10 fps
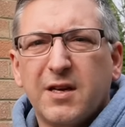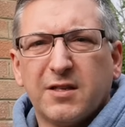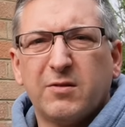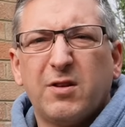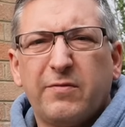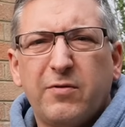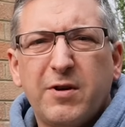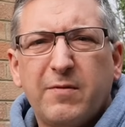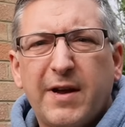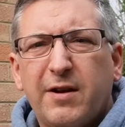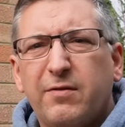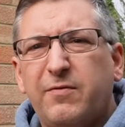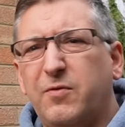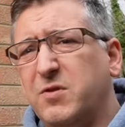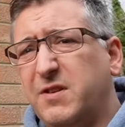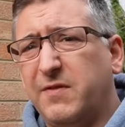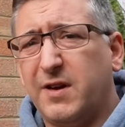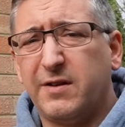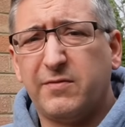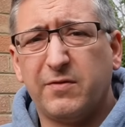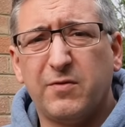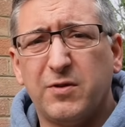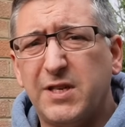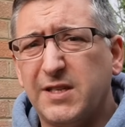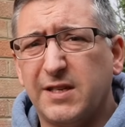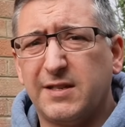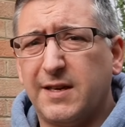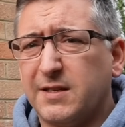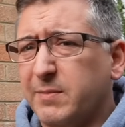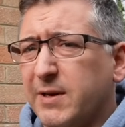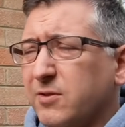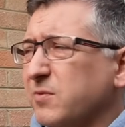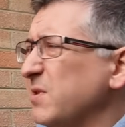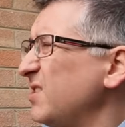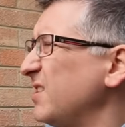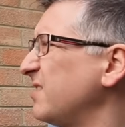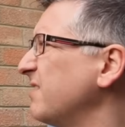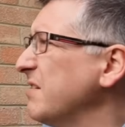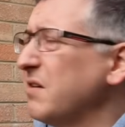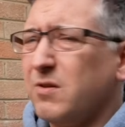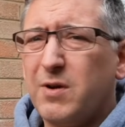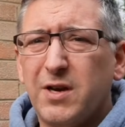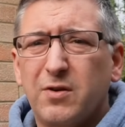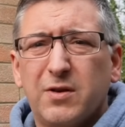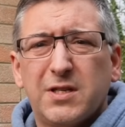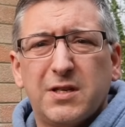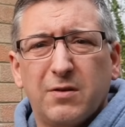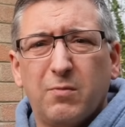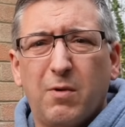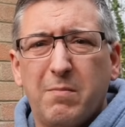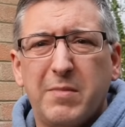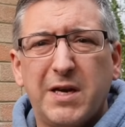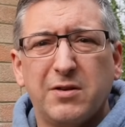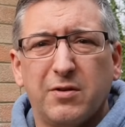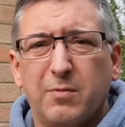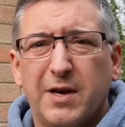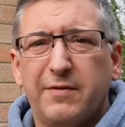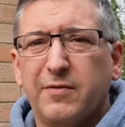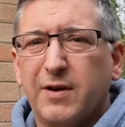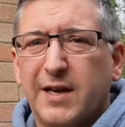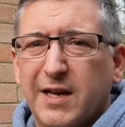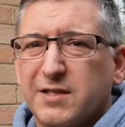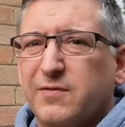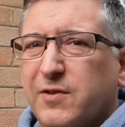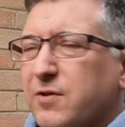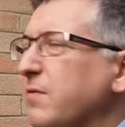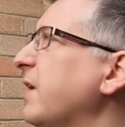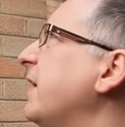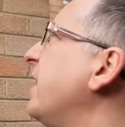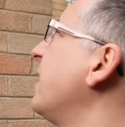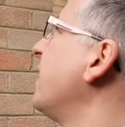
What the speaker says: So it's hovering around 45 to 46 decibels, which is quite noisy at 1 meter away for a gas flue, really.